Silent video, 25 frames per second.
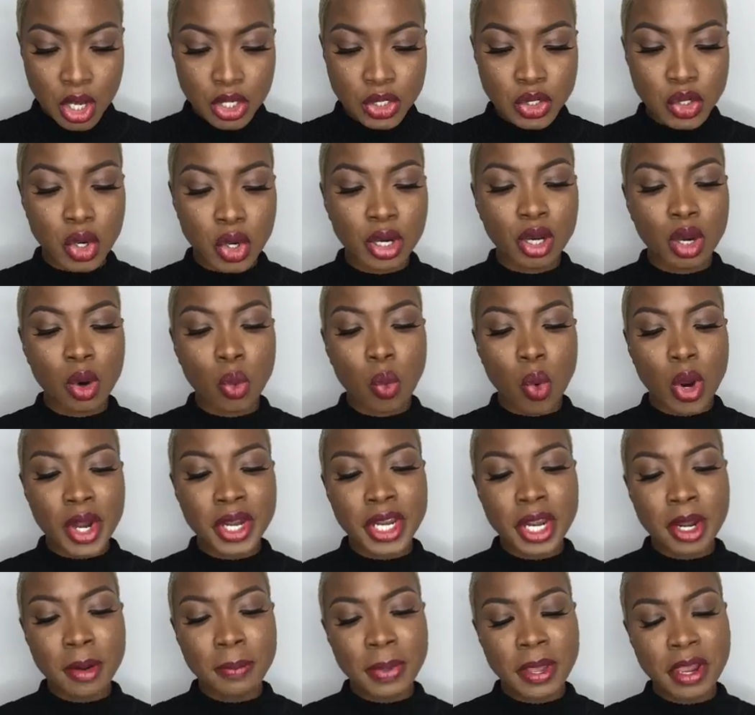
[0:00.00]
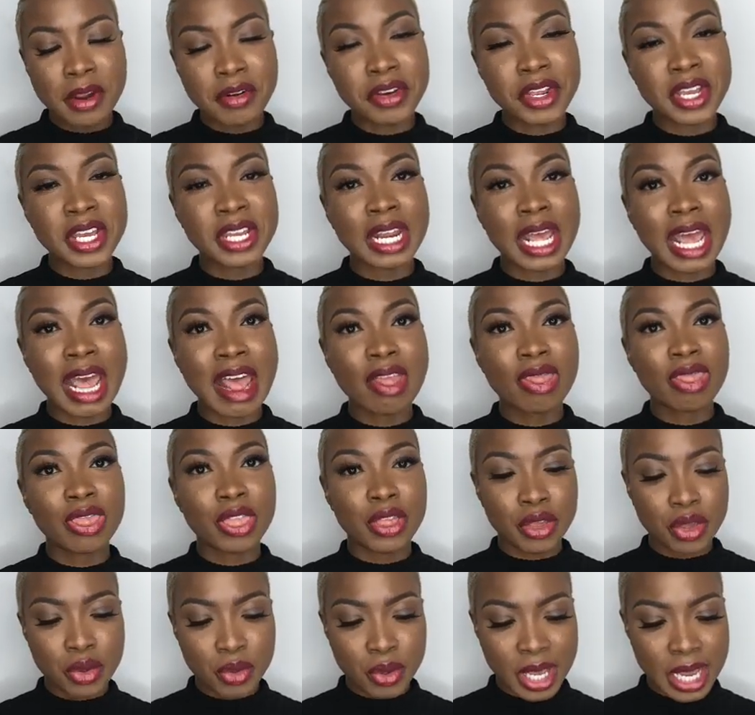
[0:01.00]
During a 1-year period in
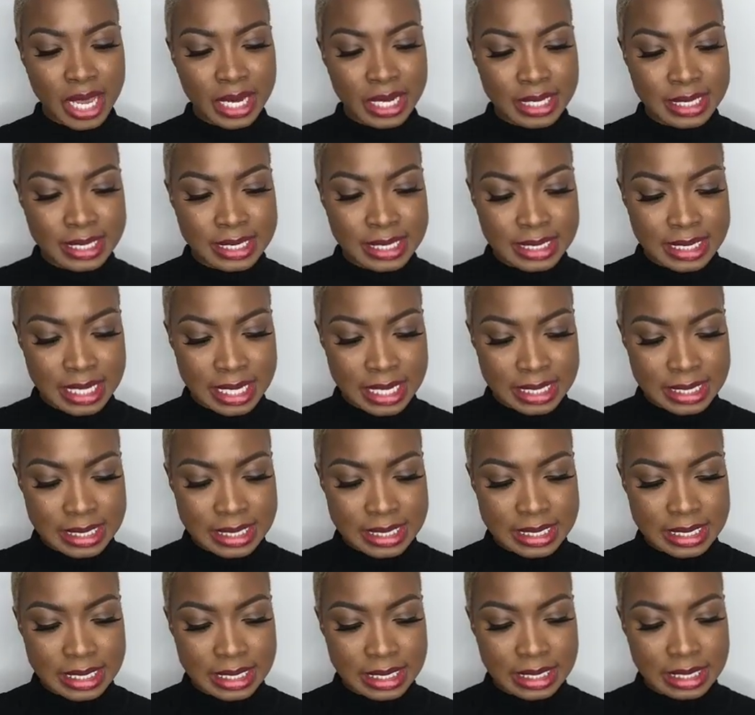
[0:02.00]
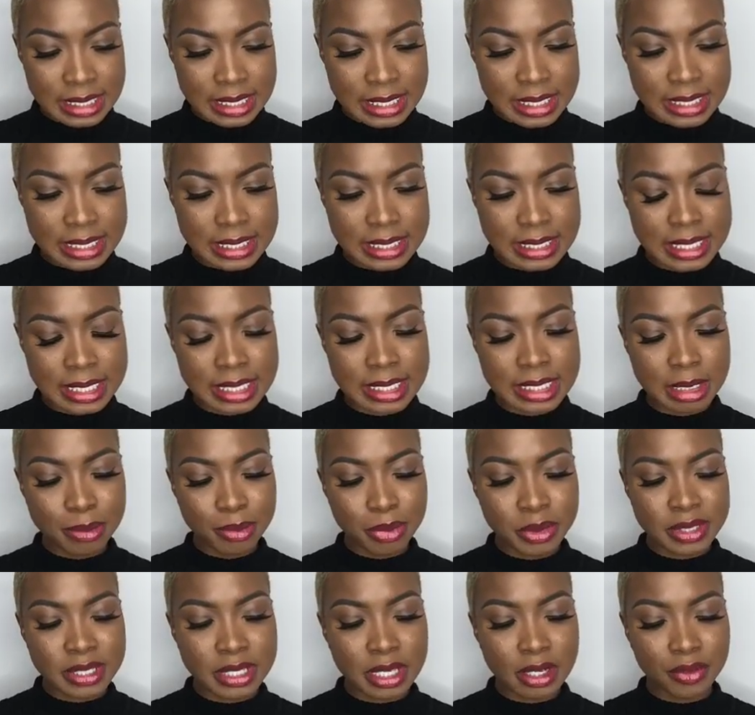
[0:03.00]
the United States,
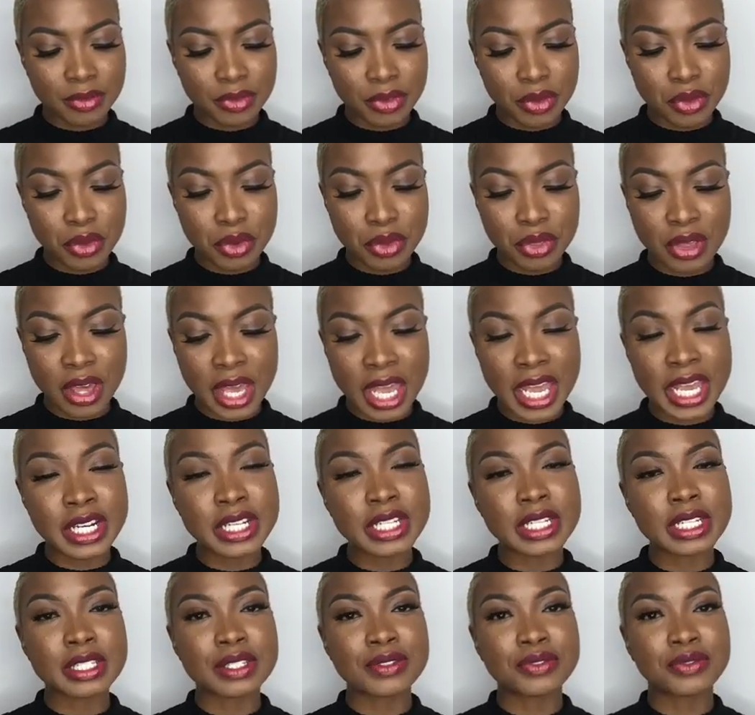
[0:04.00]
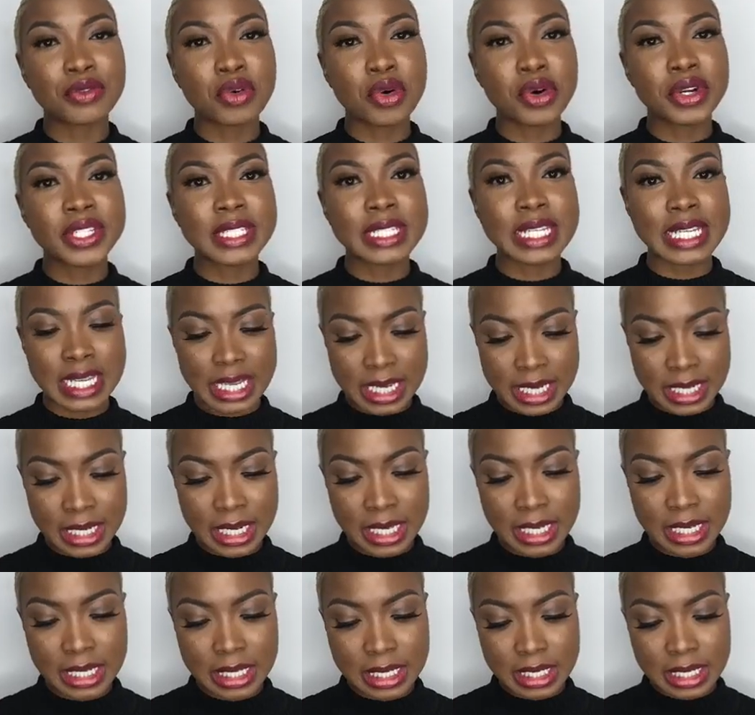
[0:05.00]
16% of youth ages 14
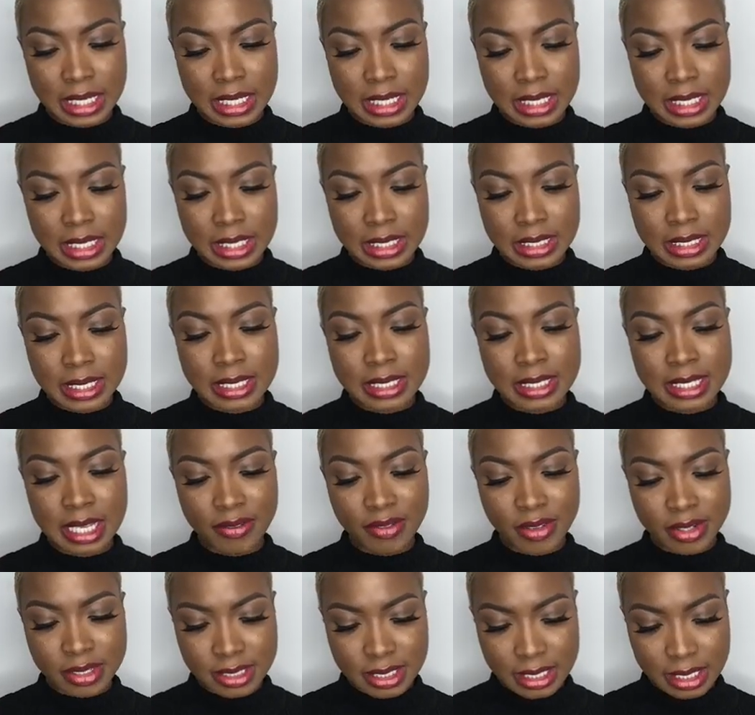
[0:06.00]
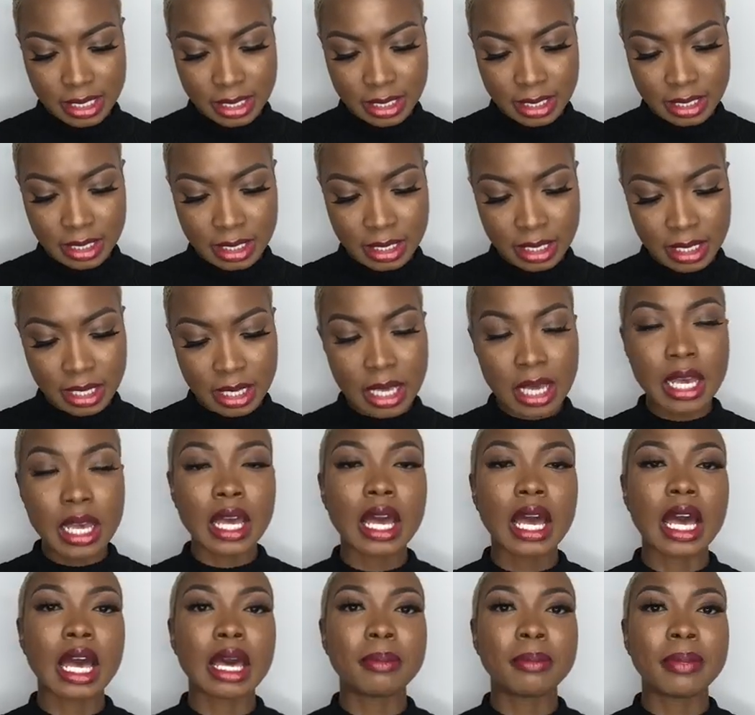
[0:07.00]
to 17
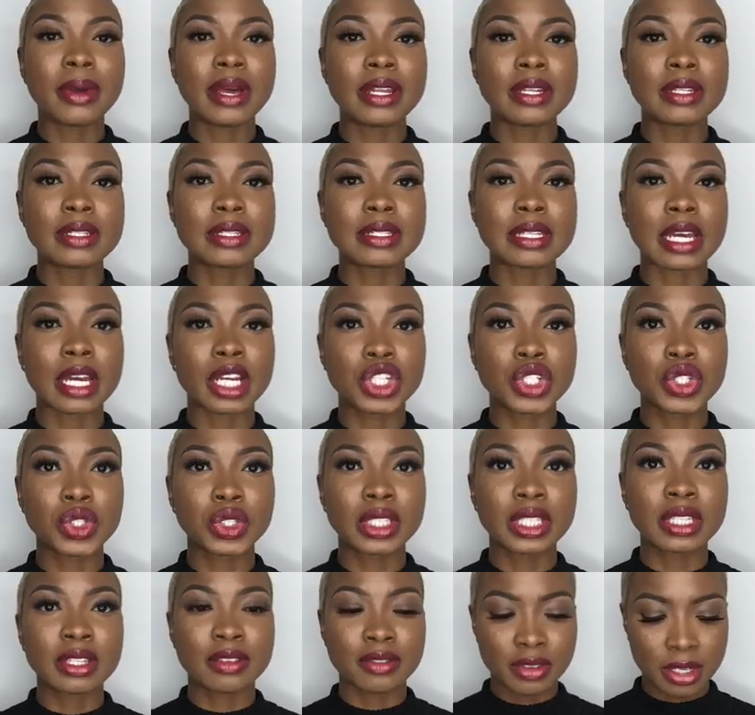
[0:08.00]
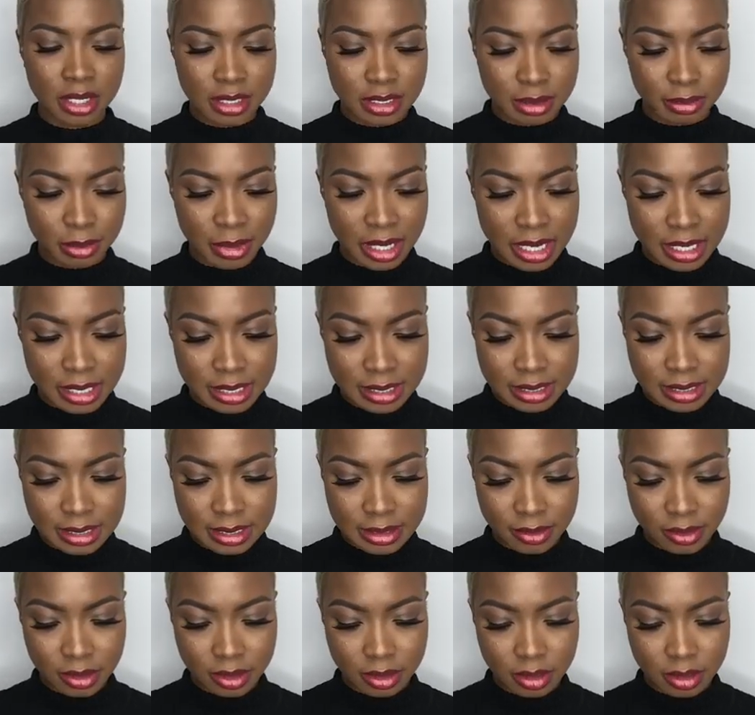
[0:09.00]
had been sexually victimized.